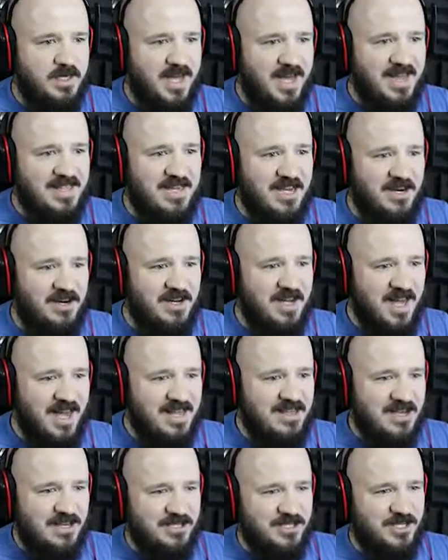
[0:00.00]
Hi there.
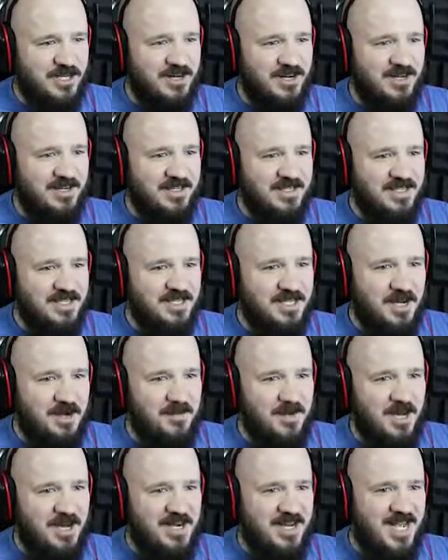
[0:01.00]
Hi there, sir.
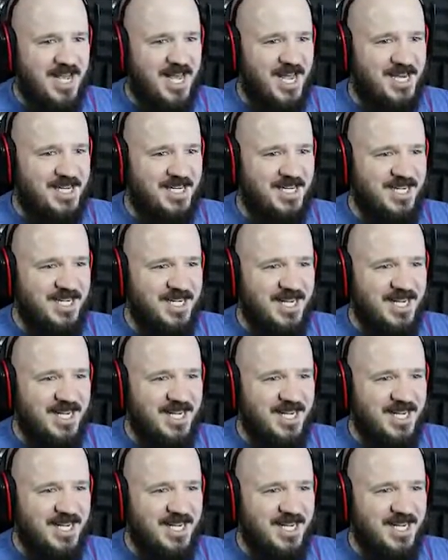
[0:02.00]
Come on in.